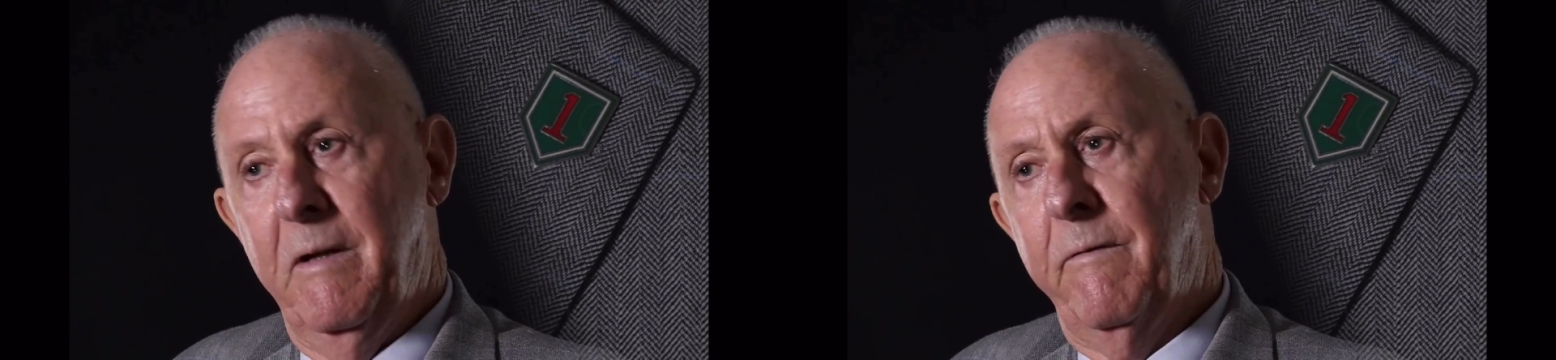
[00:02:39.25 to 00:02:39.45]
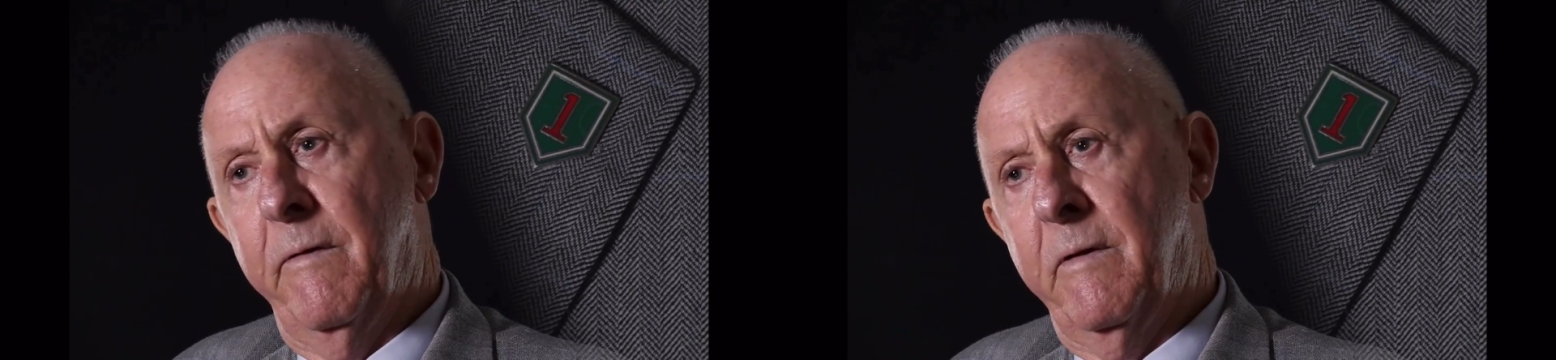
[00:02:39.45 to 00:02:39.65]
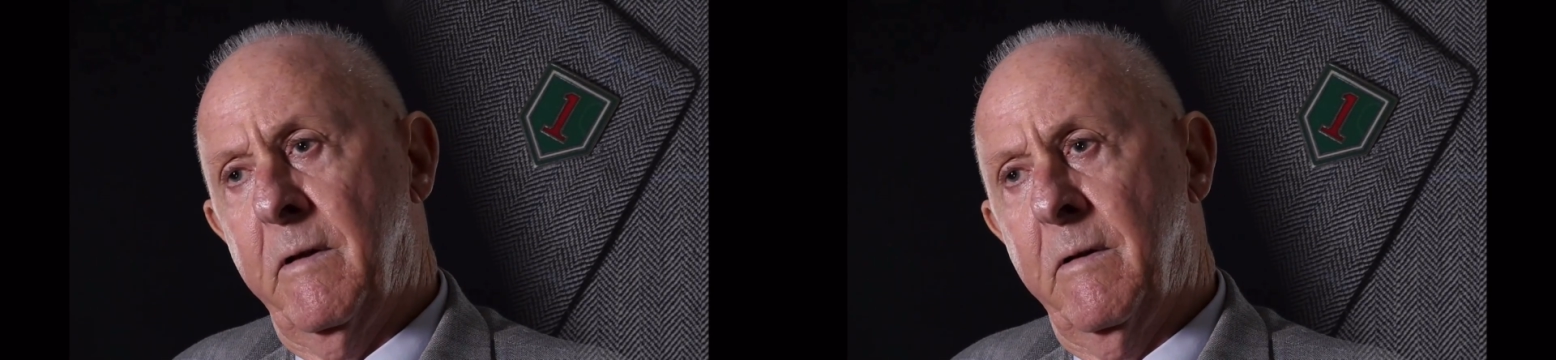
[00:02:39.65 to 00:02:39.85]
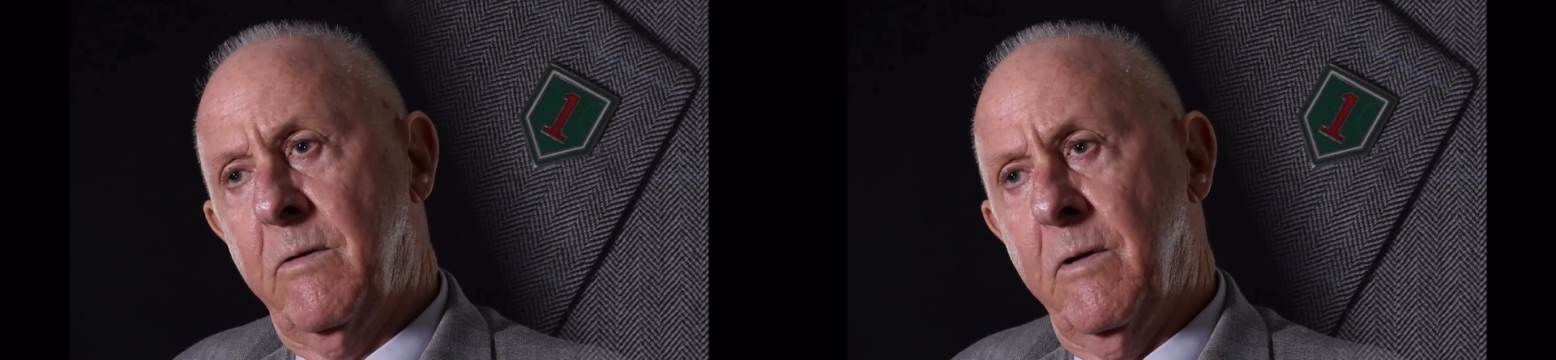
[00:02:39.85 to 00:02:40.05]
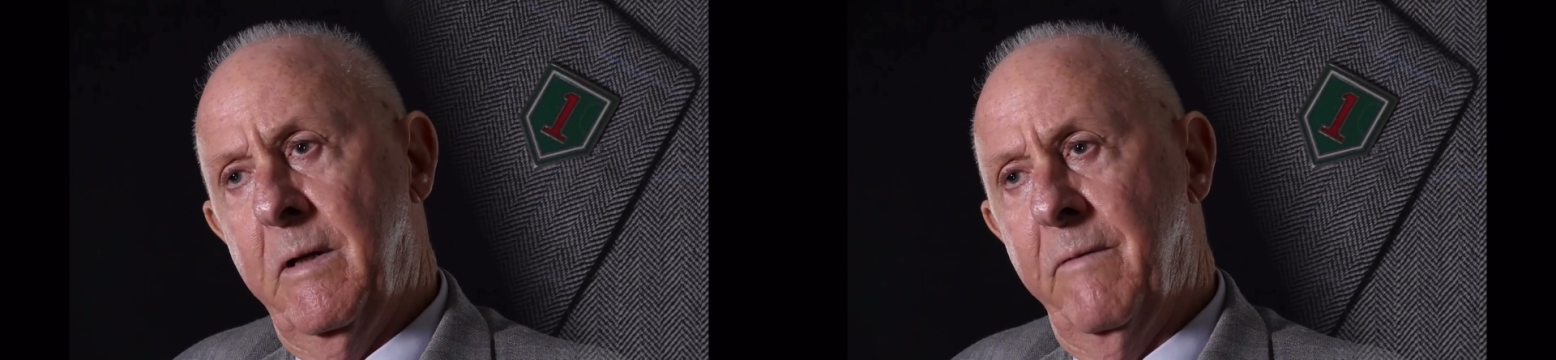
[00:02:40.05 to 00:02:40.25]

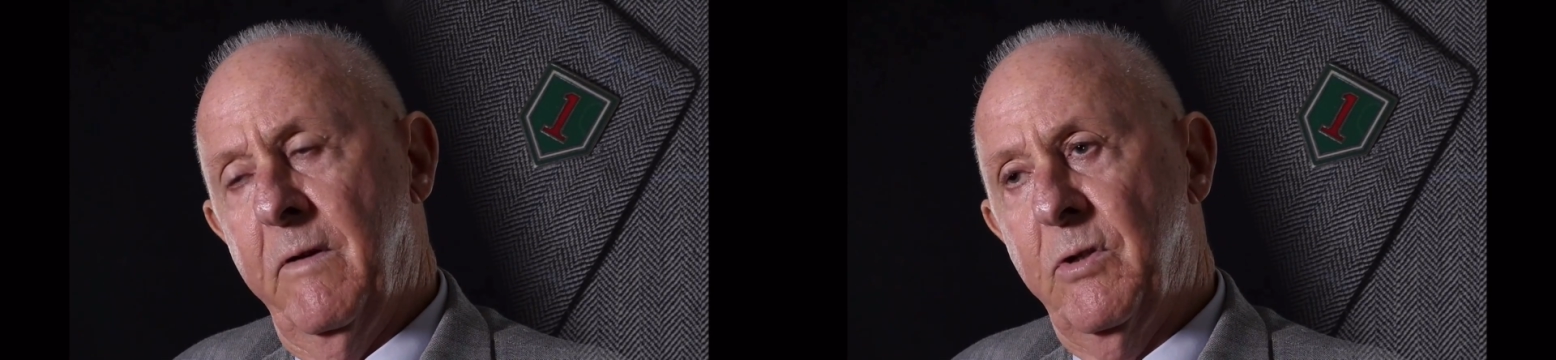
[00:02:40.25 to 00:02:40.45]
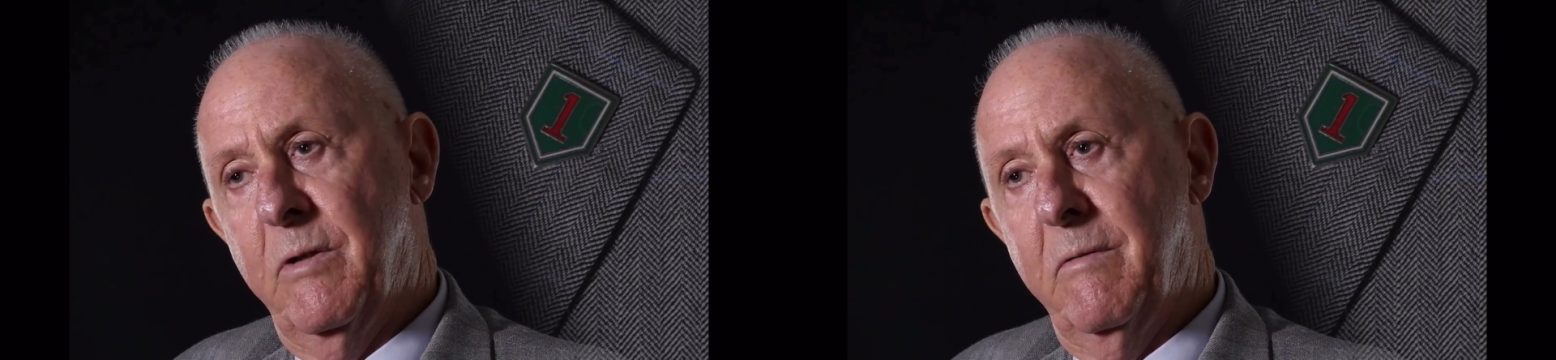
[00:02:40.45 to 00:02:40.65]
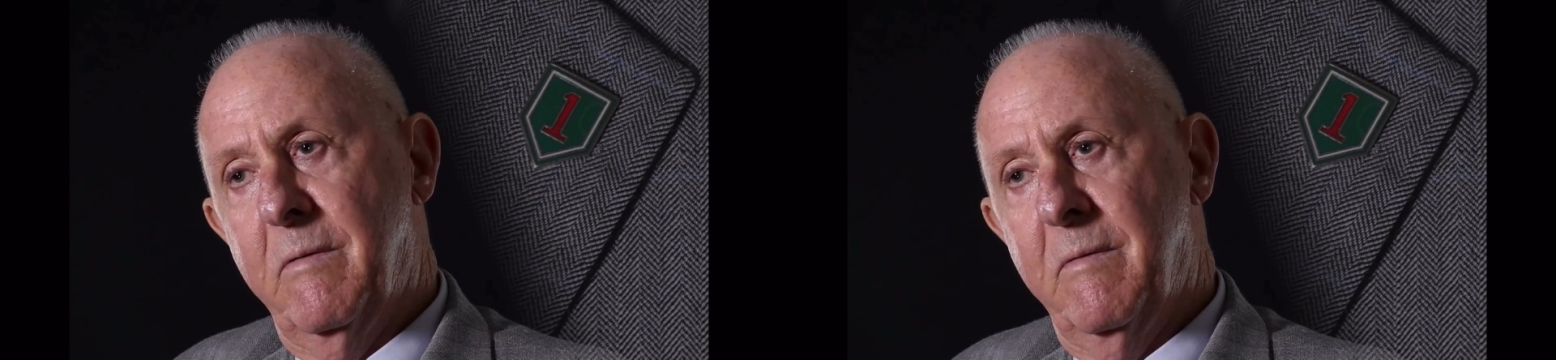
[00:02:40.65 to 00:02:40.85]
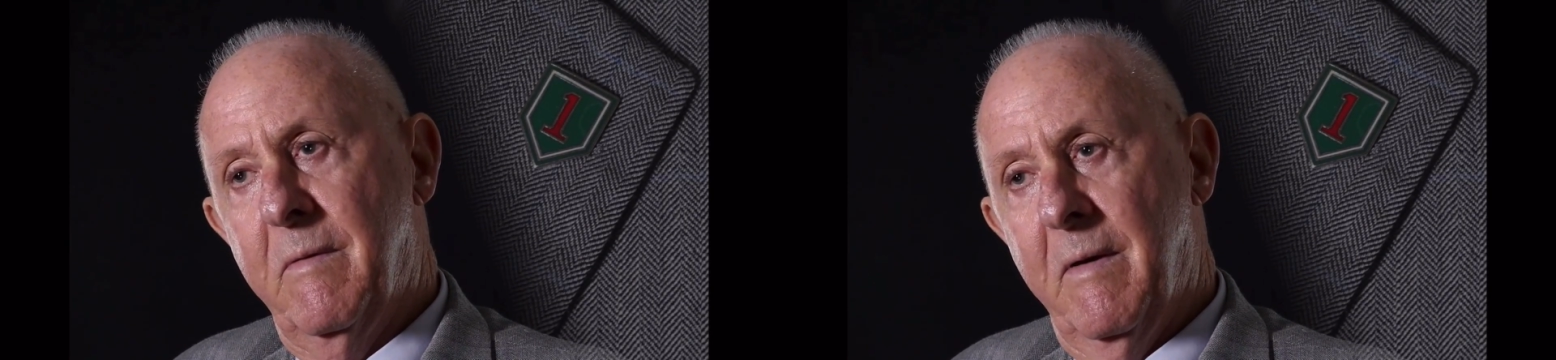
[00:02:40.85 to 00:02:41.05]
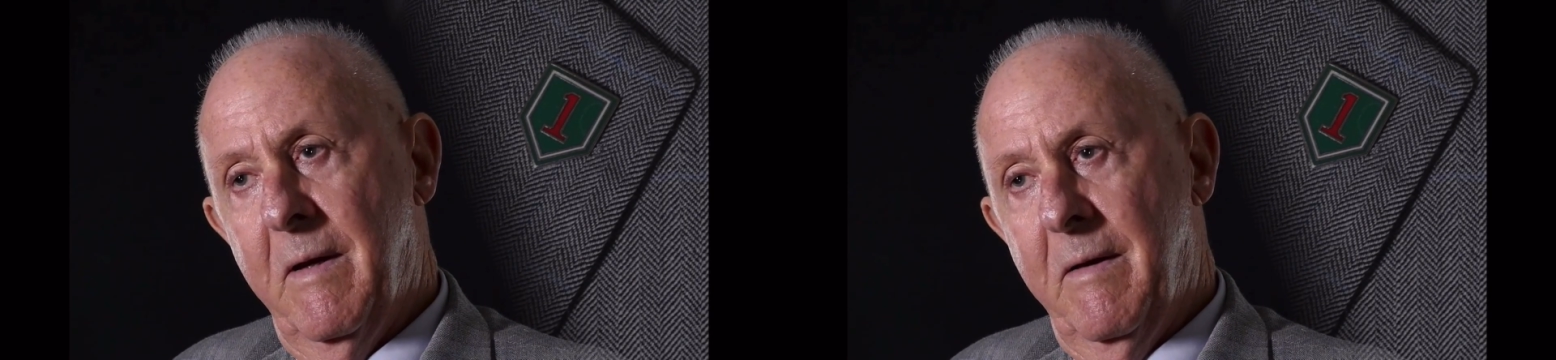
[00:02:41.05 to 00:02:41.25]
Infantry
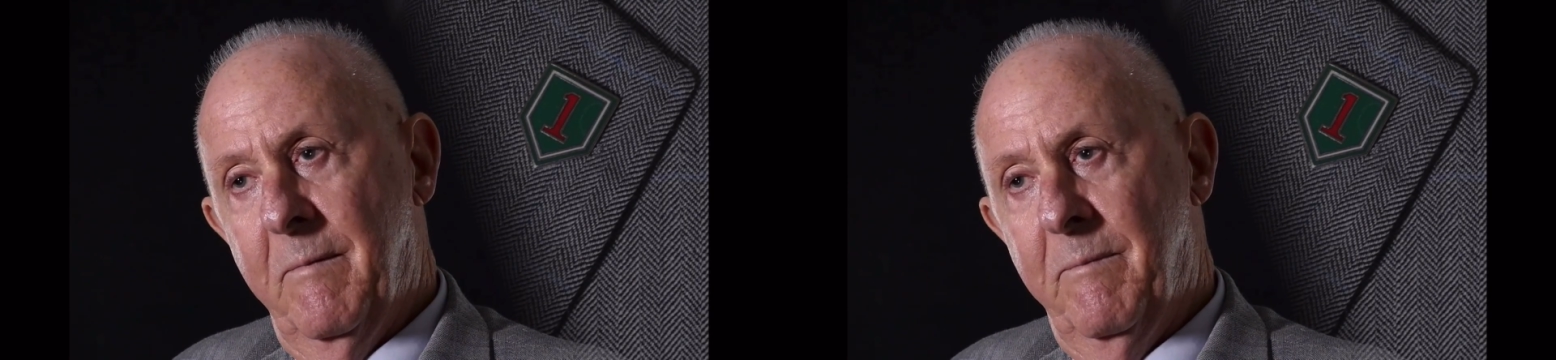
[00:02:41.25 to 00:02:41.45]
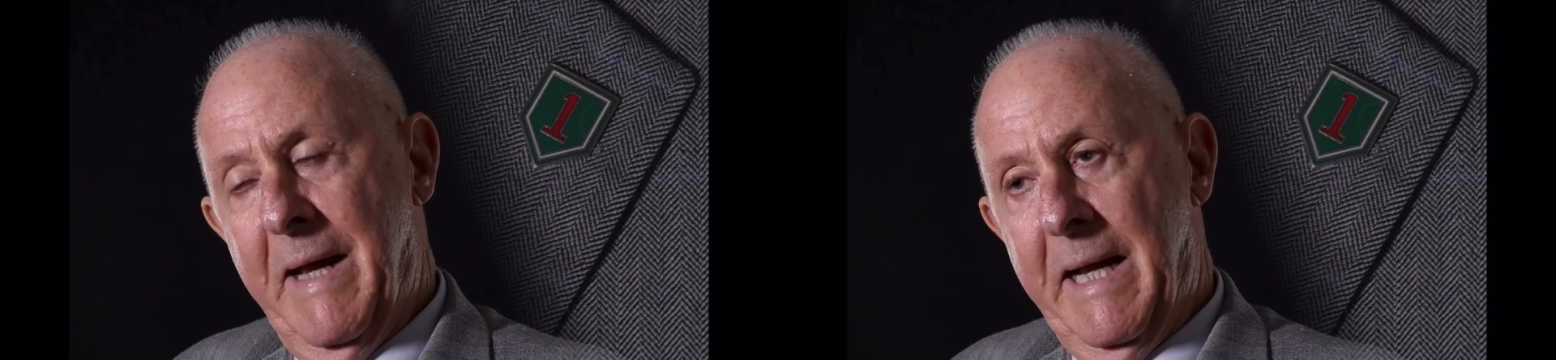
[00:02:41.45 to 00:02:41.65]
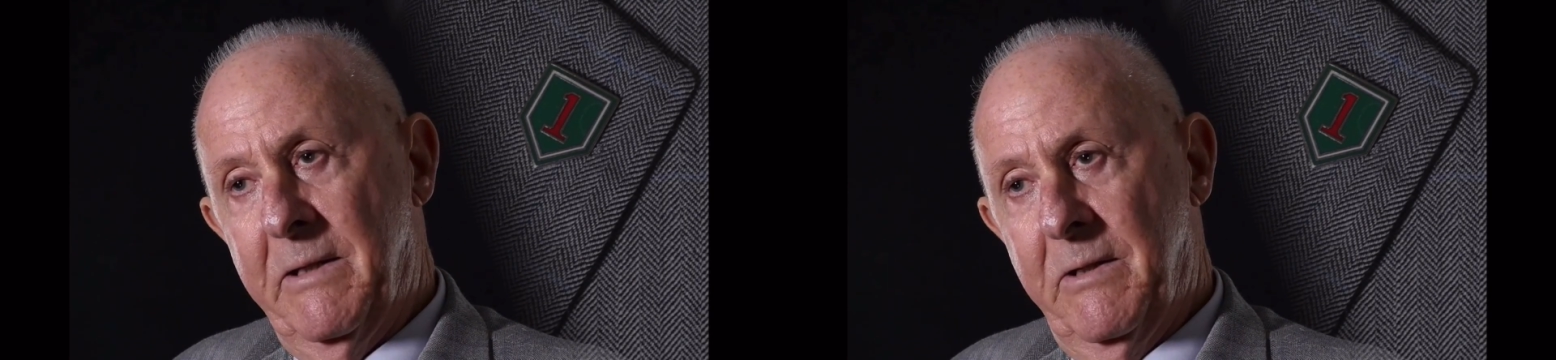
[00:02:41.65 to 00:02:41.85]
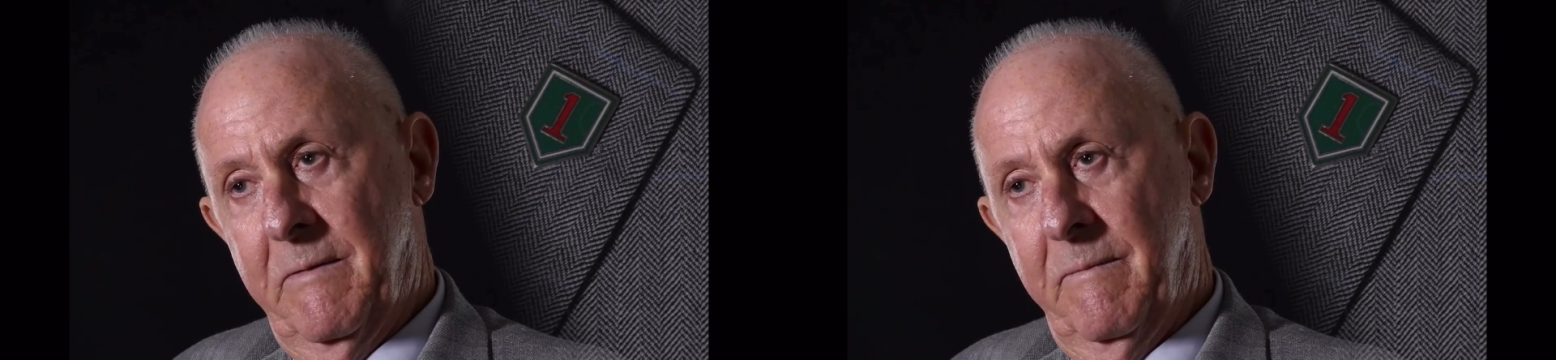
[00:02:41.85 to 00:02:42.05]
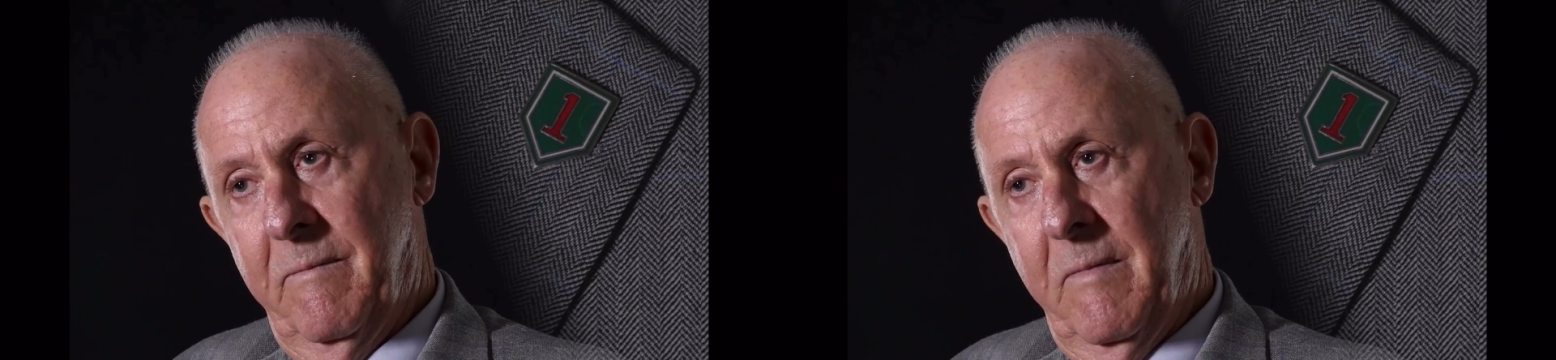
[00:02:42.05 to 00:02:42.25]
Division badge.